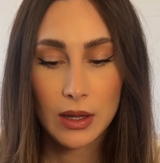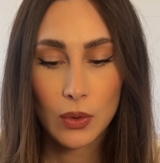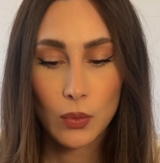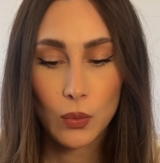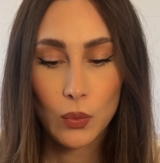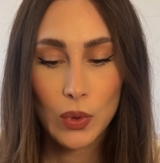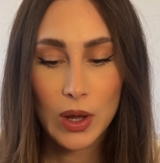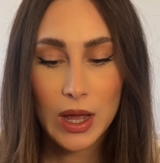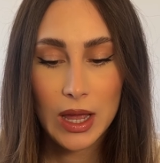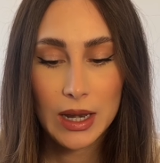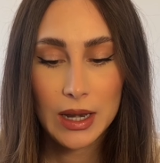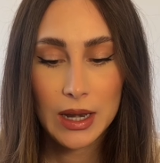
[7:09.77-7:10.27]

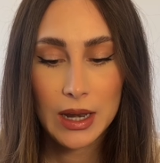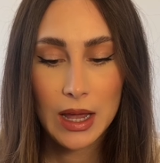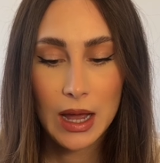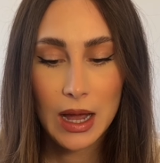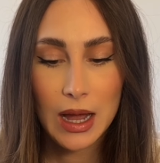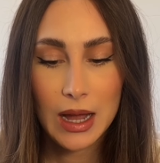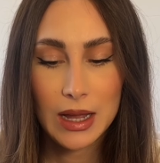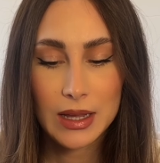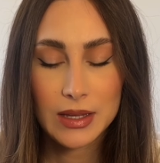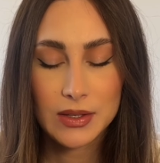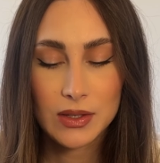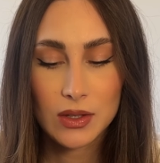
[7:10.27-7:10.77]
when
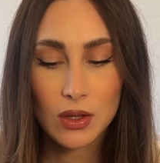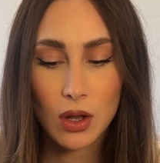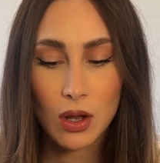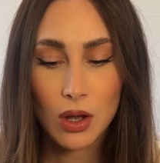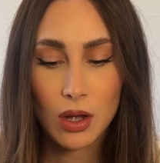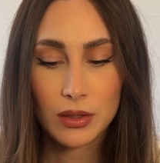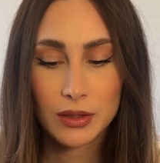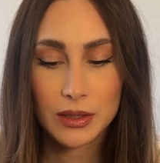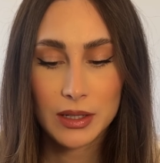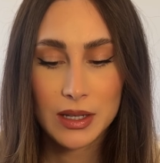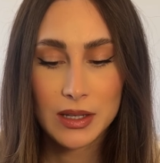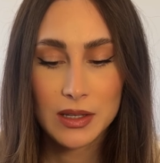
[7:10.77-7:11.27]
I
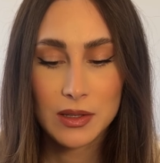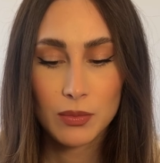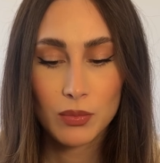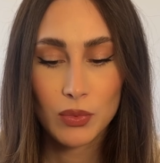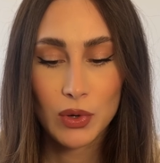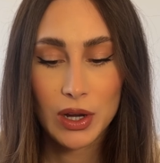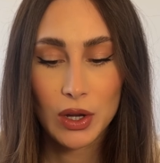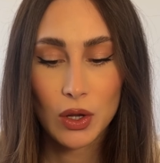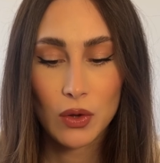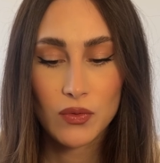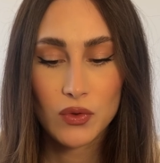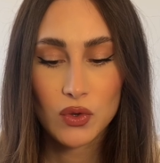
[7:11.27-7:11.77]
saw this
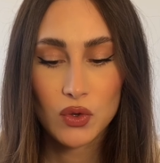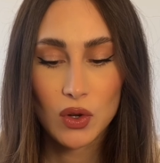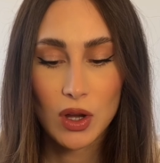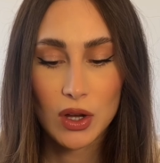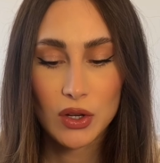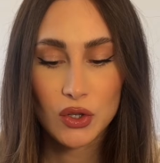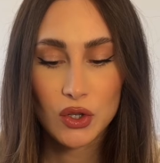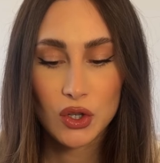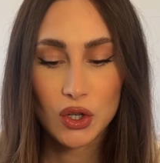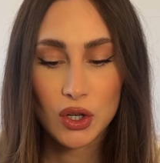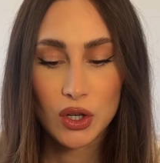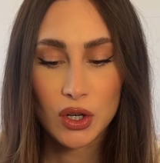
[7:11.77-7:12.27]
break of
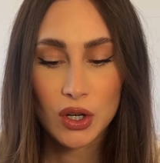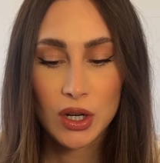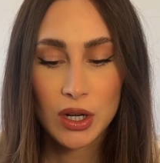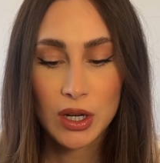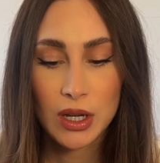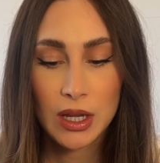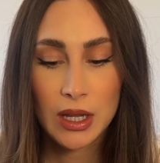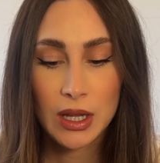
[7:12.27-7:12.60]
structure.